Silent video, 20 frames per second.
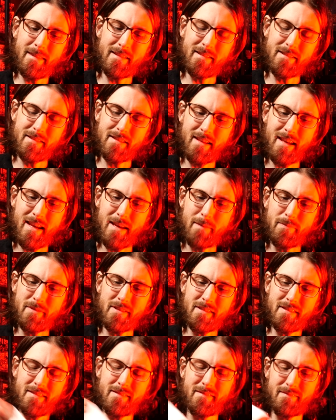His cape
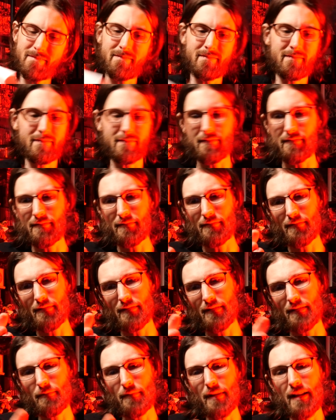is
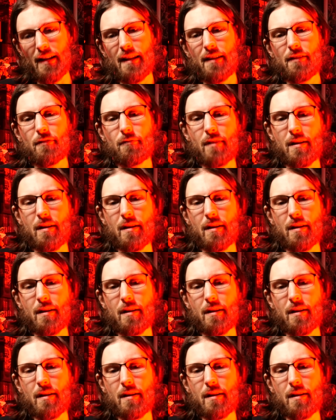made out of